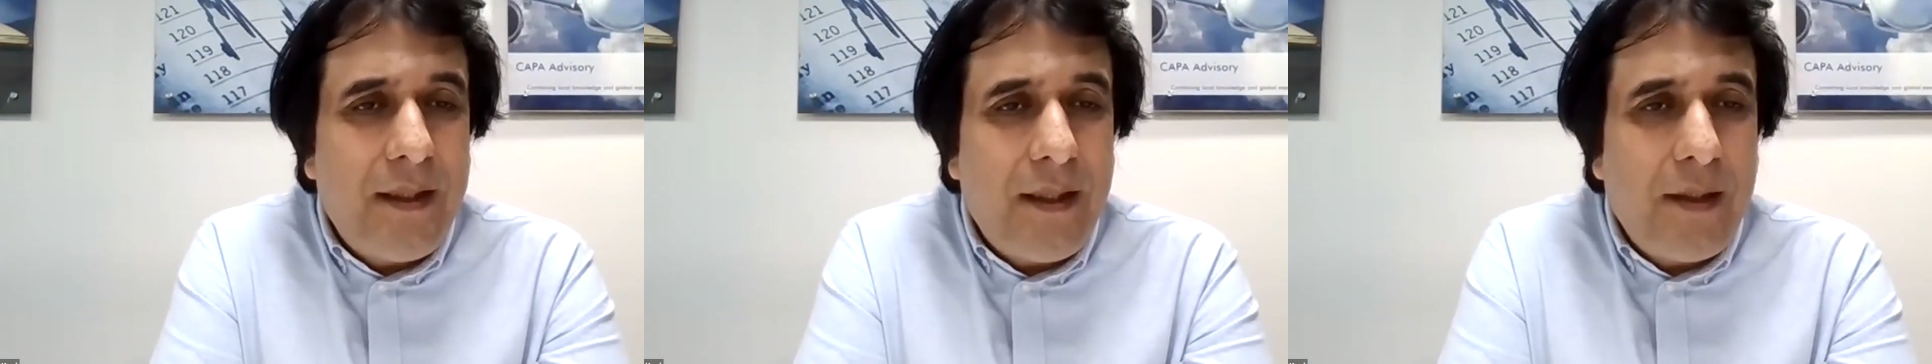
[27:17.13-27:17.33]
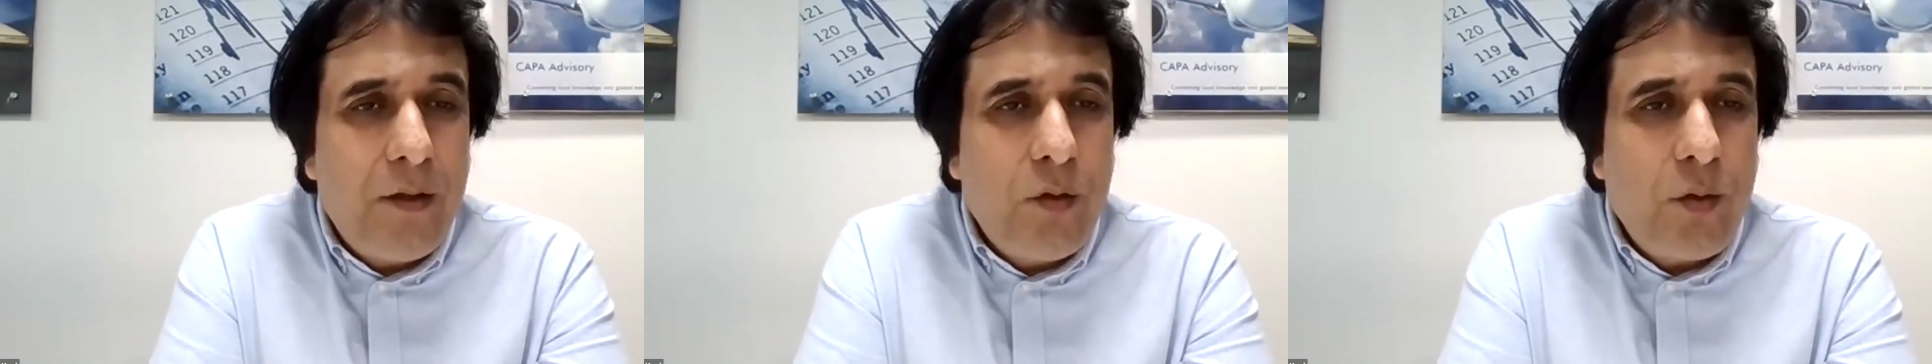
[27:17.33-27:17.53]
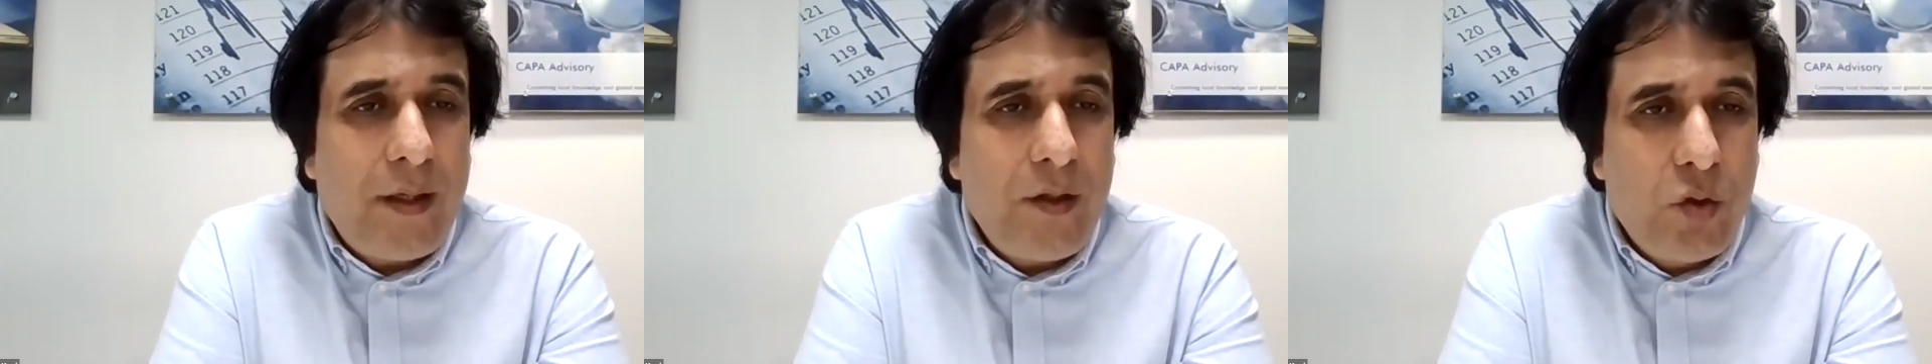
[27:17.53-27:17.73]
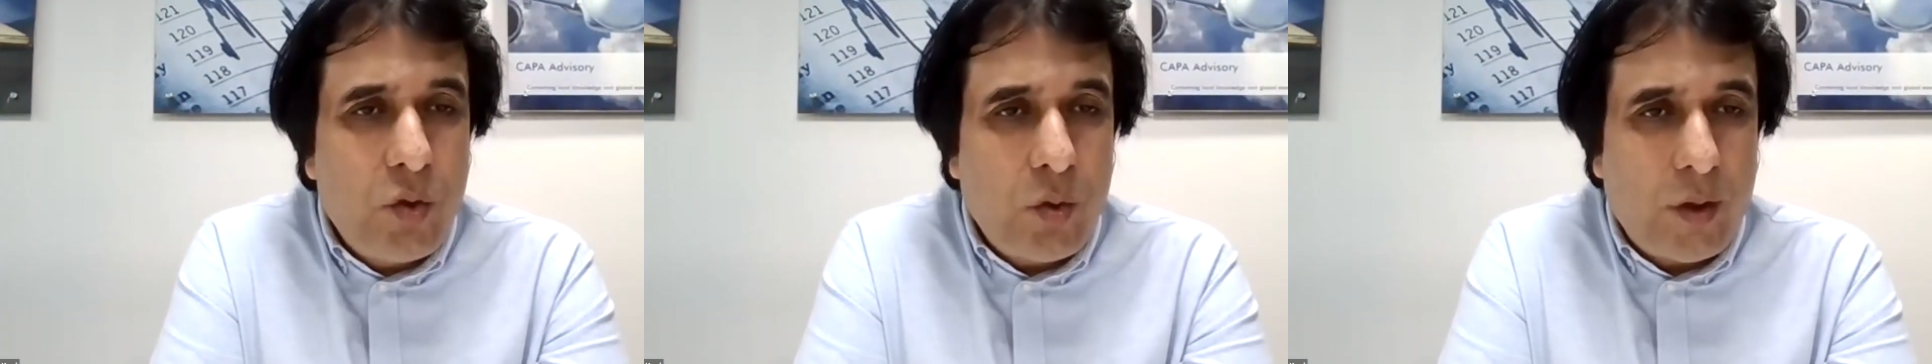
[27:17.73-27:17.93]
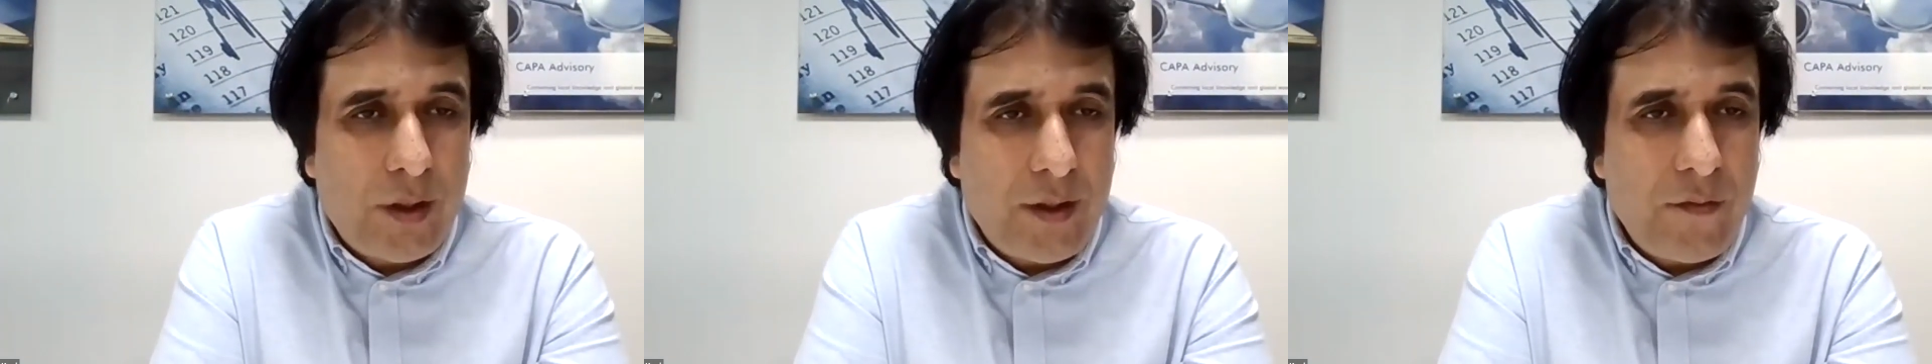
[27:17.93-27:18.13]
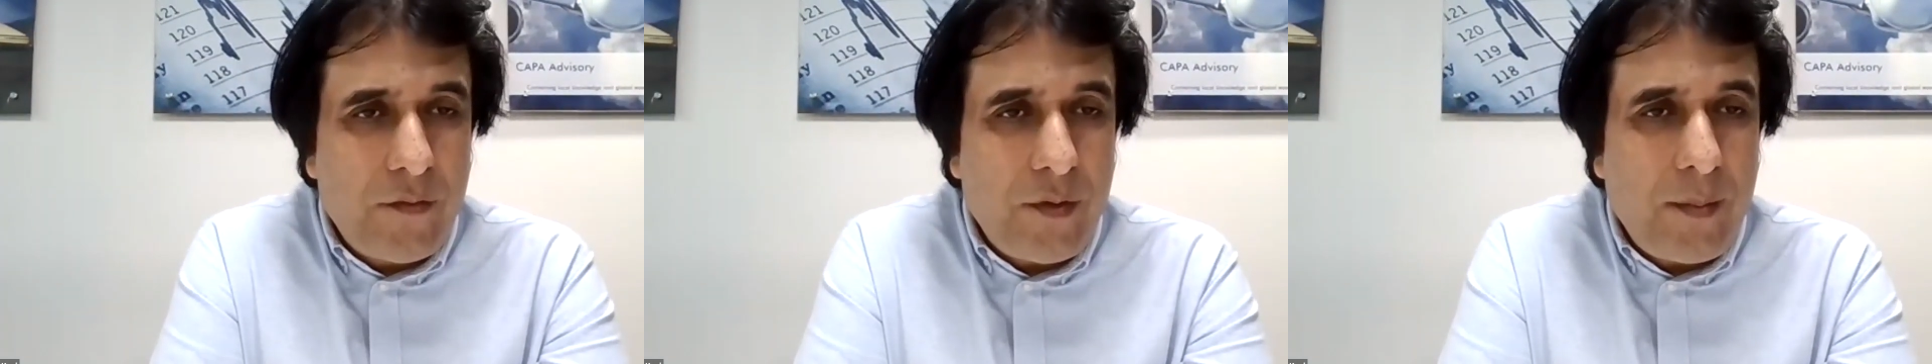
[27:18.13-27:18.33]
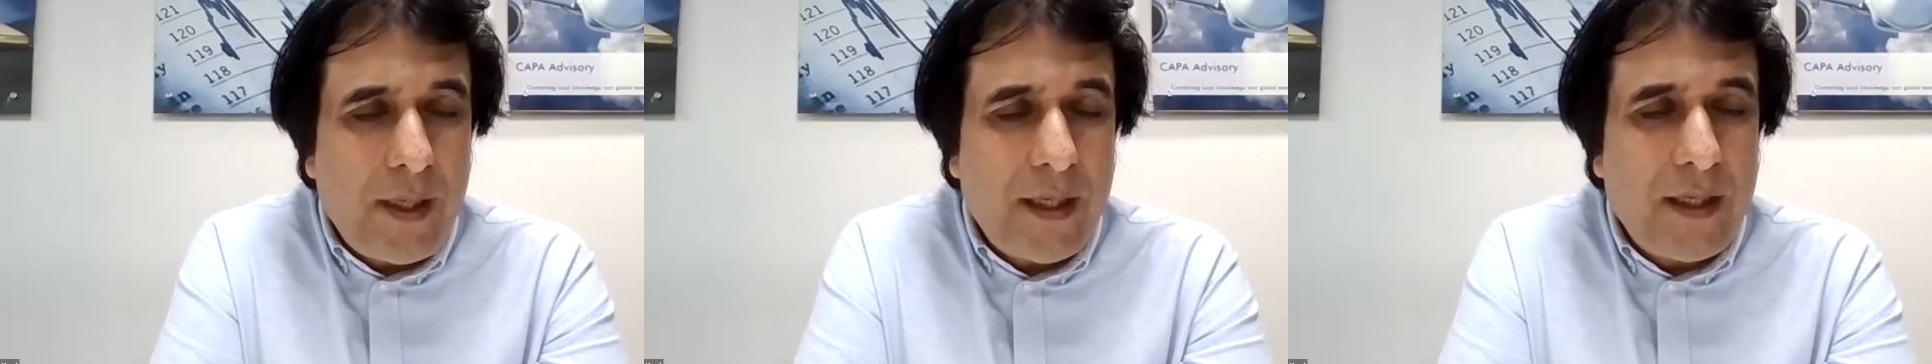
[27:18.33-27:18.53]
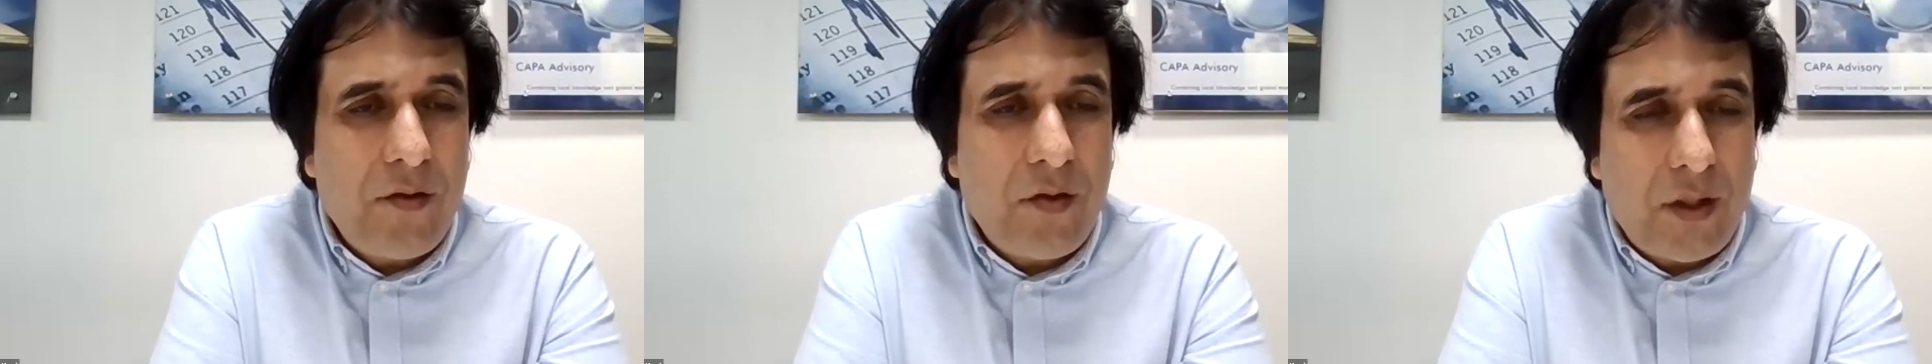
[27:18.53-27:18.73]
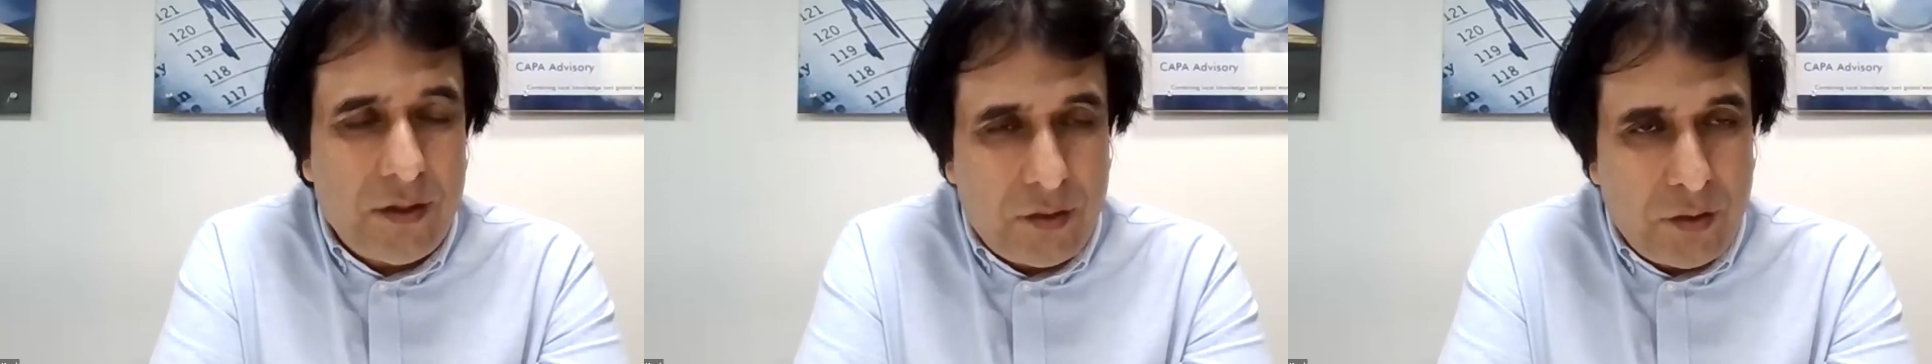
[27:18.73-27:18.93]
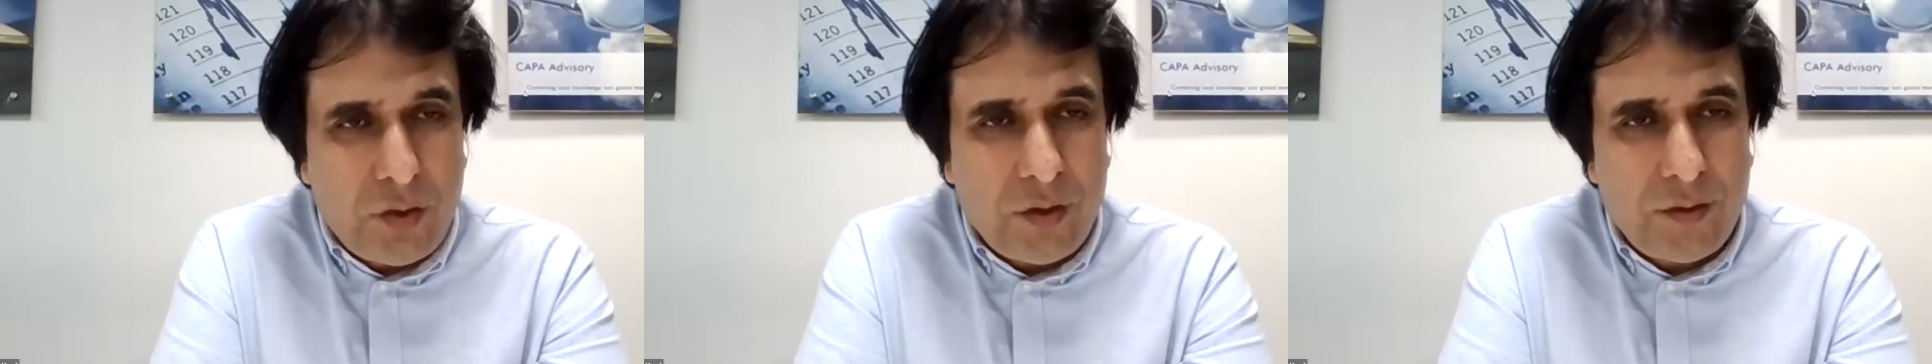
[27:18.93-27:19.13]
uh, to ensure that we make a
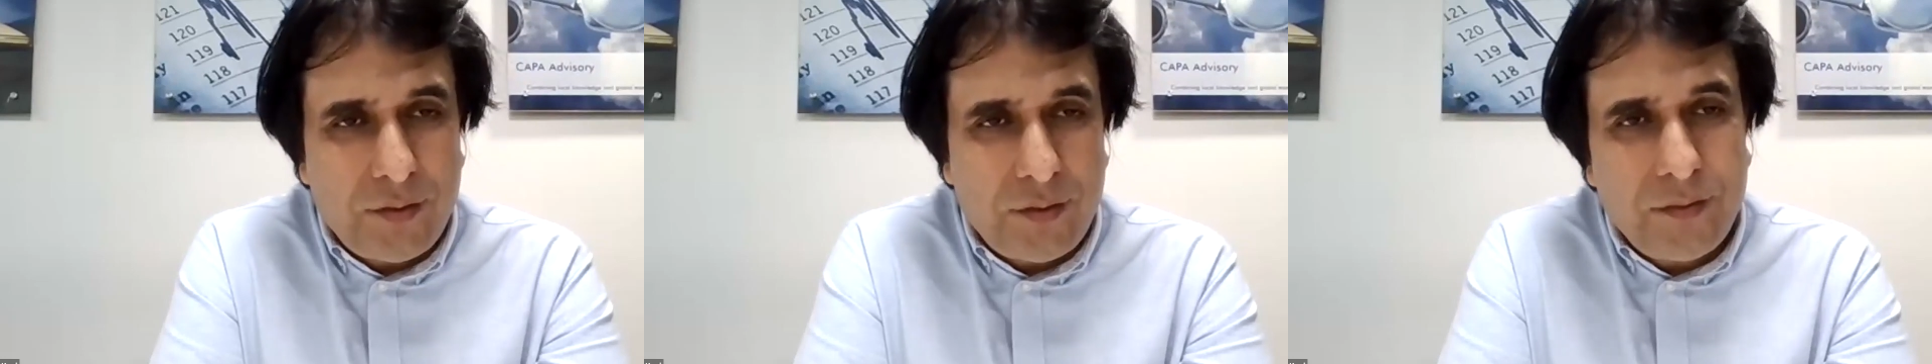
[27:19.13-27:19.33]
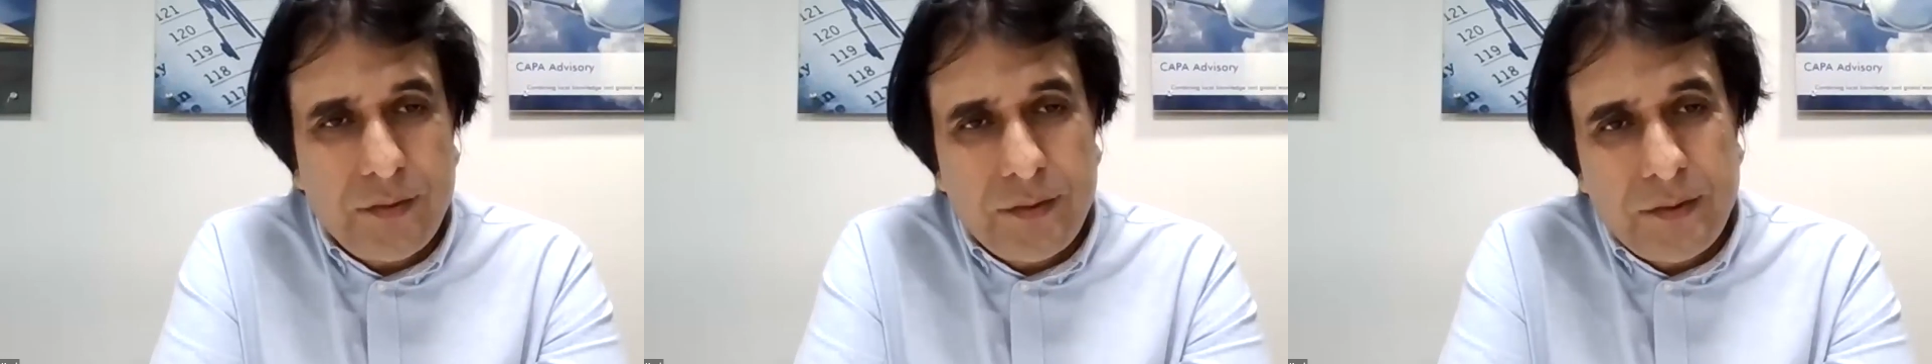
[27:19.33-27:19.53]
transition